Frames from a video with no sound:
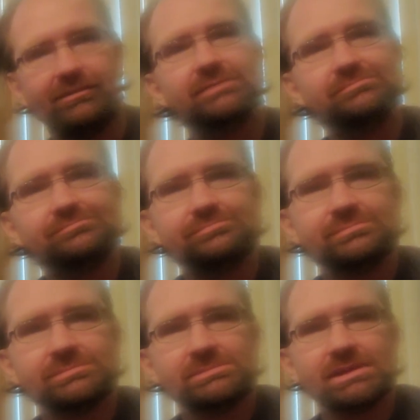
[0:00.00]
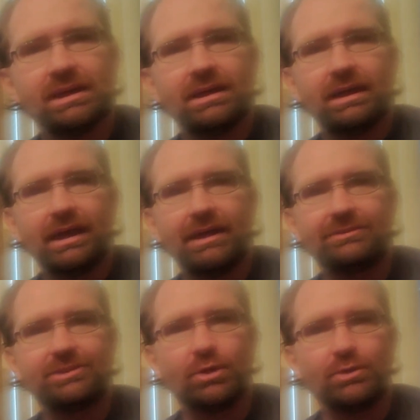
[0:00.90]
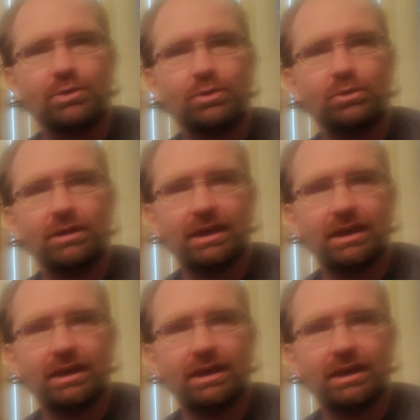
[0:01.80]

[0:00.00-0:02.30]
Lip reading: of it. And so